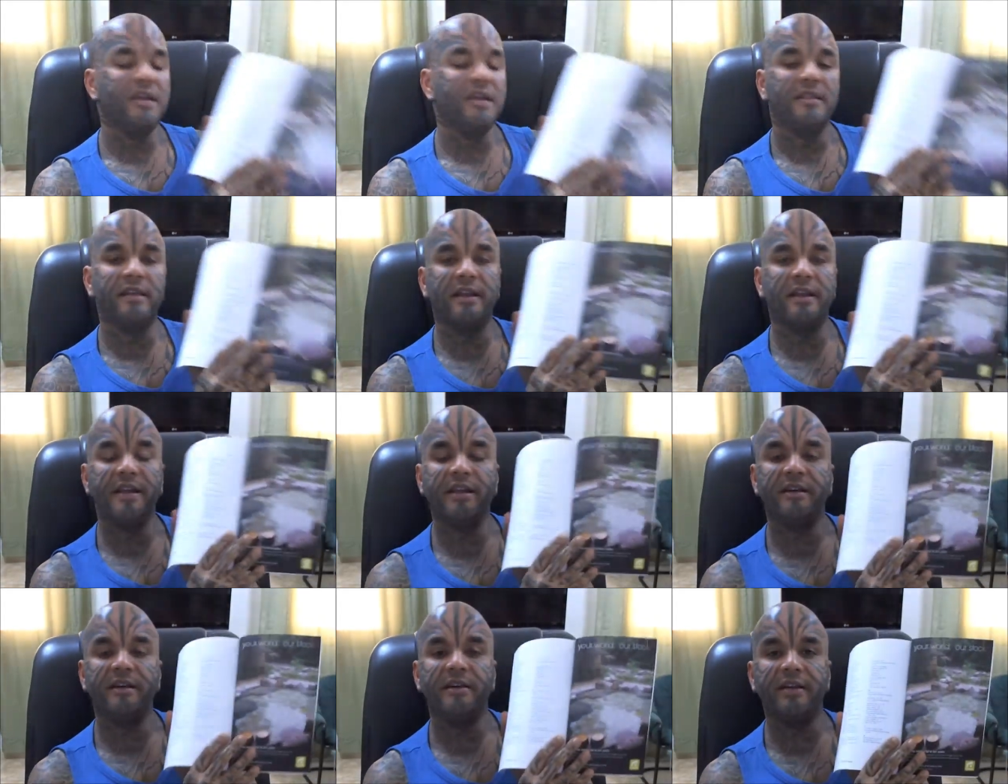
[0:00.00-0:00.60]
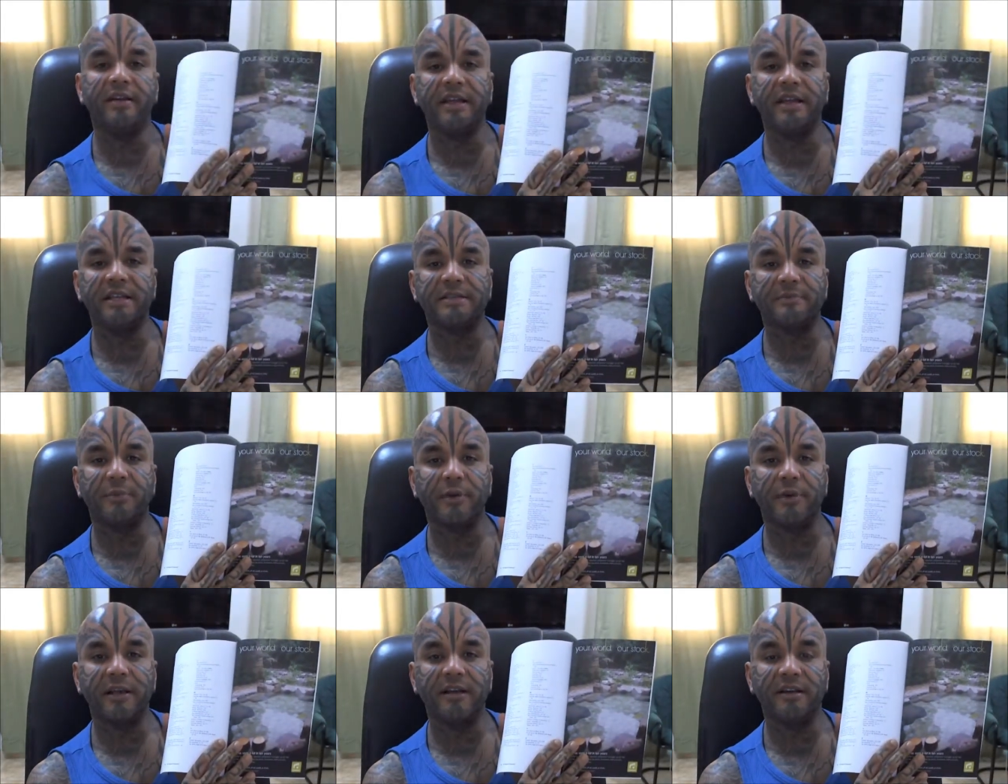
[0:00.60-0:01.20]
Then here he is
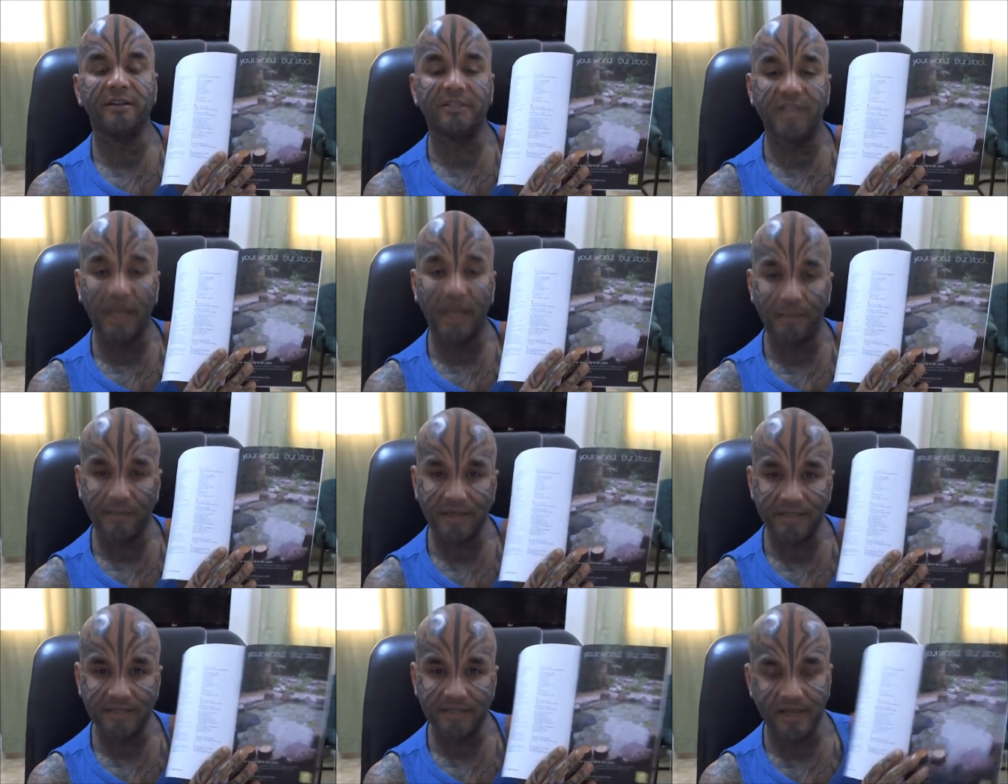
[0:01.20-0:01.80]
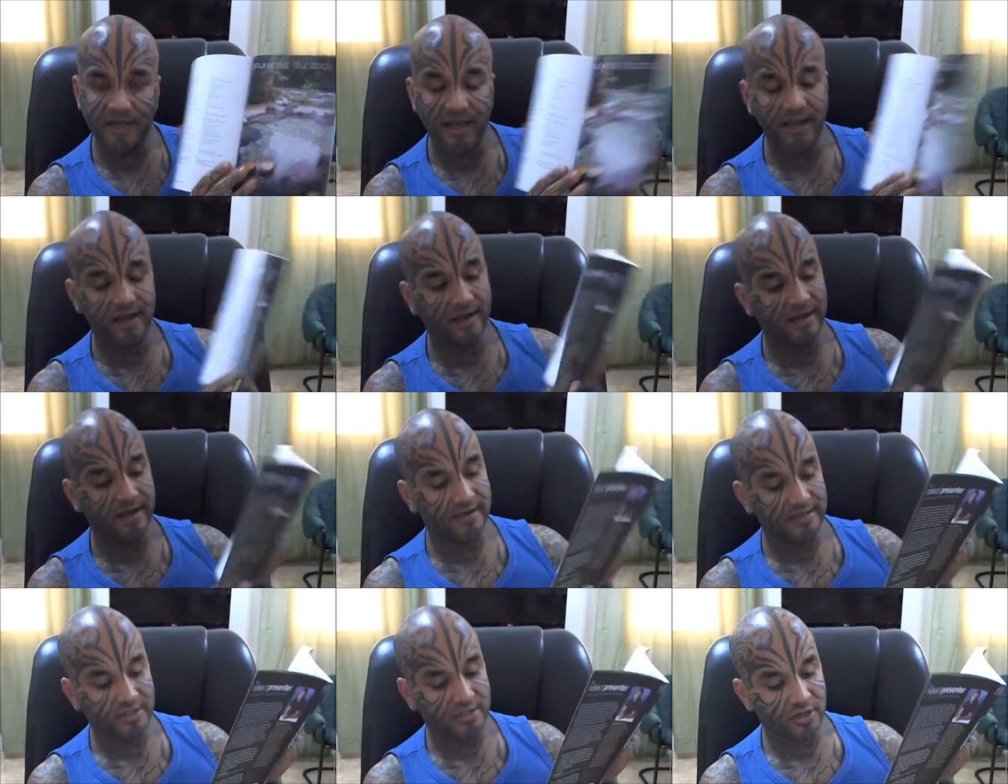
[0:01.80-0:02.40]
putting a Japanese slide
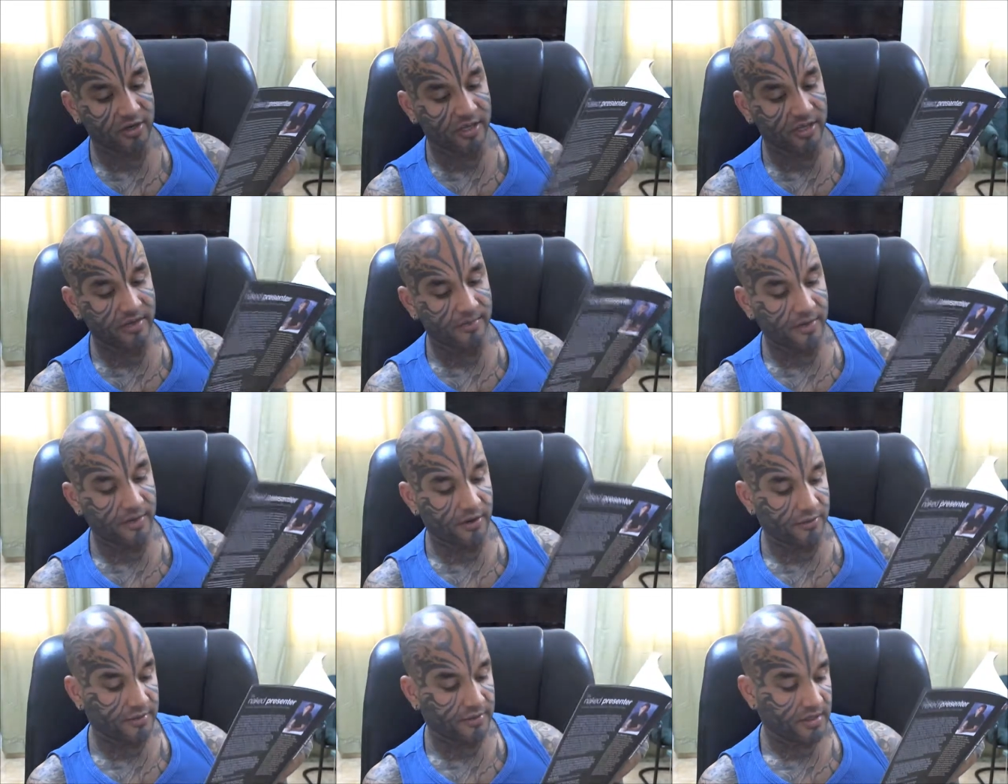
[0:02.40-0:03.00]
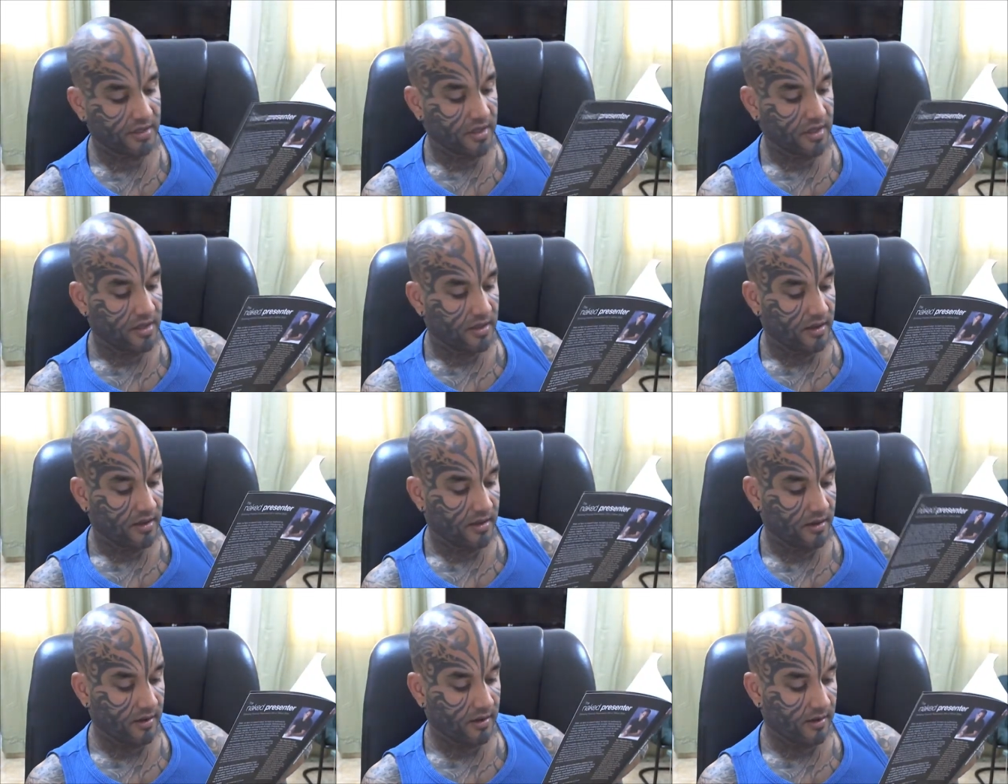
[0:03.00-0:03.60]
and he's talking about
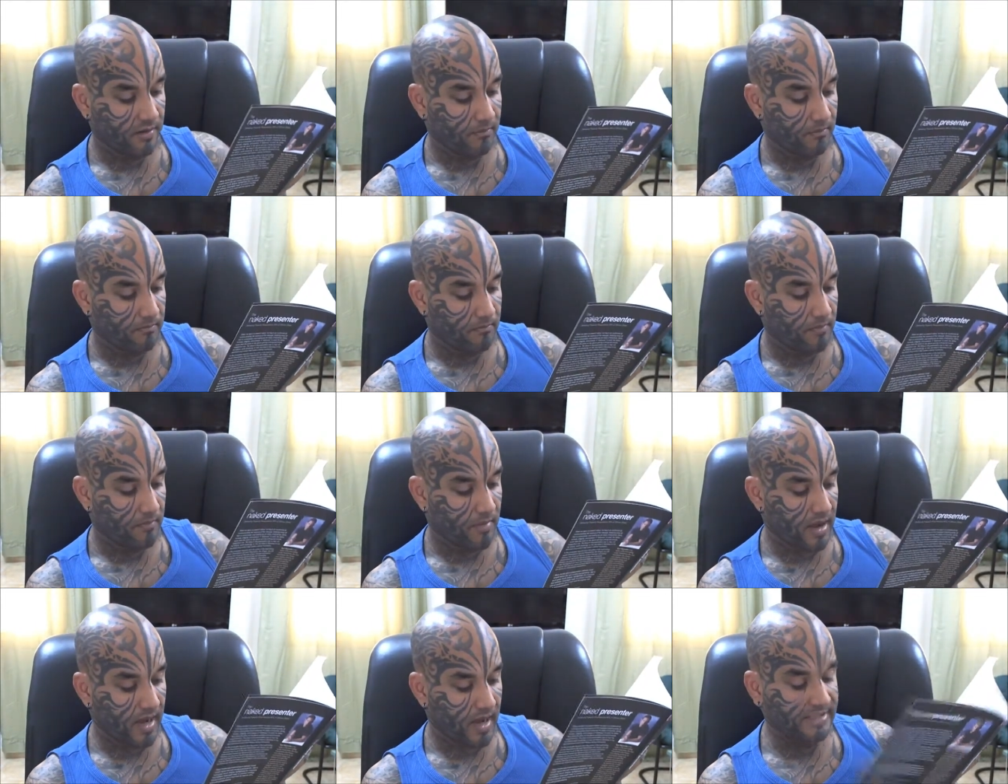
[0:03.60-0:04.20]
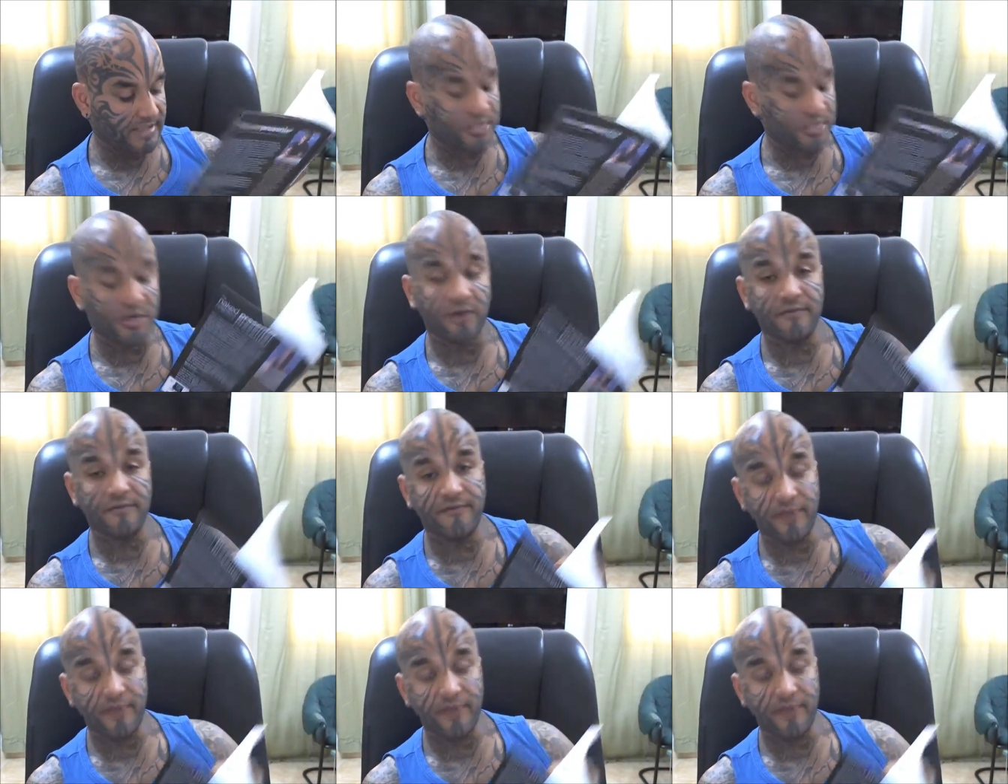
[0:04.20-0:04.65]
um, iStock